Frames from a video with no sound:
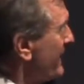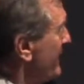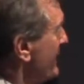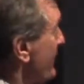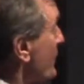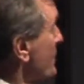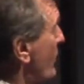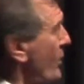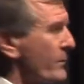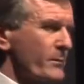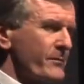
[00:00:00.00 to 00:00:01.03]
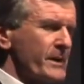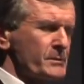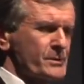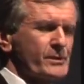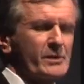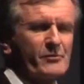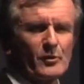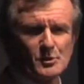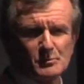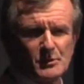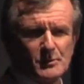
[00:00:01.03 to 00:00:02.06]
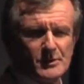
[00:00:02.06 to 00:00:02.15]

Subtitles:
is, first of all, ferrous reinforcement.